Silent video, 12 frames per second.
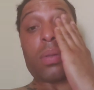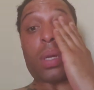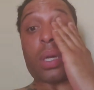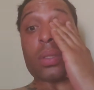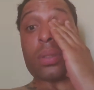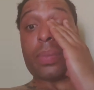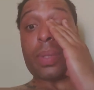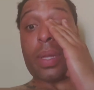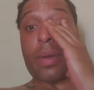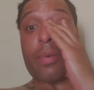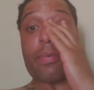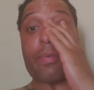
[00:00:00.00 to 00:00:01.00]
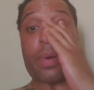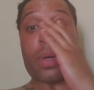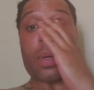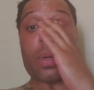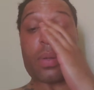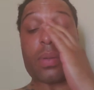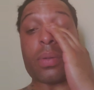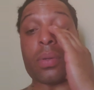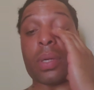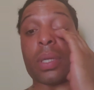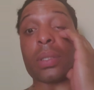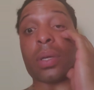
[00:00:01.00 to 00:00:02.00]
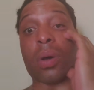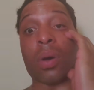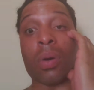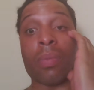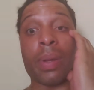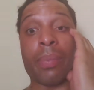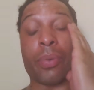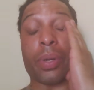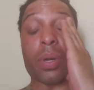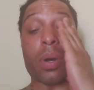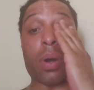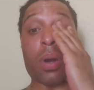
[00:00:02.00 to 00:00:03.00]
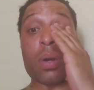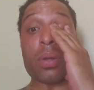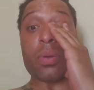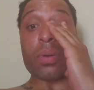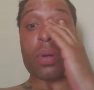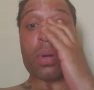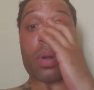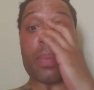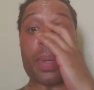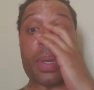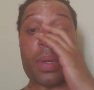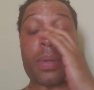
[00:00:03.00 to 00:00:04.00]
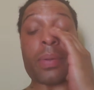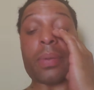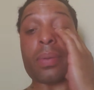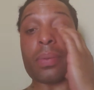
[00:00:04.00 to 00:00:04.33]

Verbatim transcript: I just be like, fuck, you know, that's a whole memory card, you know what I mean?